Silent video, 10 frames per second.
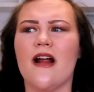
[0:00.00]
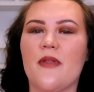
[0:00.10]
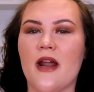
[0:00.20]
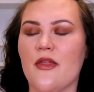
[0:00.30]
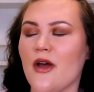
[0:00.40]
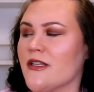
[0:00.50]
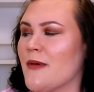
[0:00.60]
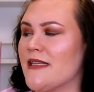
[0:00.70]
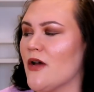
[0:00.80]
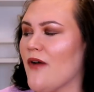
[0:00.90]
But then I thought to
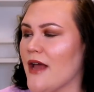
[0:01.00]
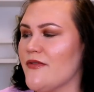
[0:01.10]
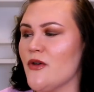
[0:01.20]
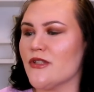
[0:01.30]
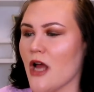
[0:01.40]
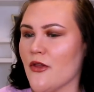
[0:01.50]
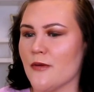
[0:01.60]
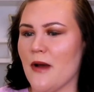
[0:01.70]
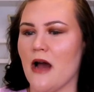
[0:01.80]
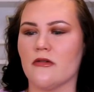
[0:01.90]
myself, I've used other
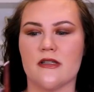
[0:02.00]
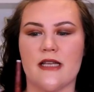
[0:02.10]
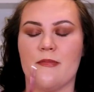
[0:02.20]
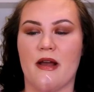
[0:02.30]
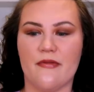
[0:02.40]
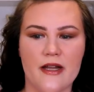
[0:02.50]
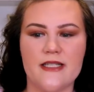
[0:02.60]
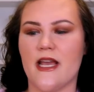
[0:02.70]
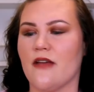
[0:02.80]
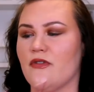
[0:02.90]
powders like my
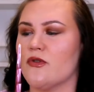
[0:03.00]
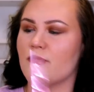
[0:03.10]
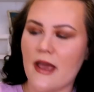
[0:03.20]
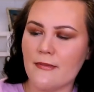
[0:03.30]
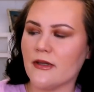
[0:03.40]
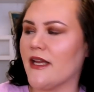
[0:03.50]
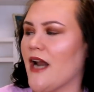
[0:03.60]
Fenty, I've used Maybelline,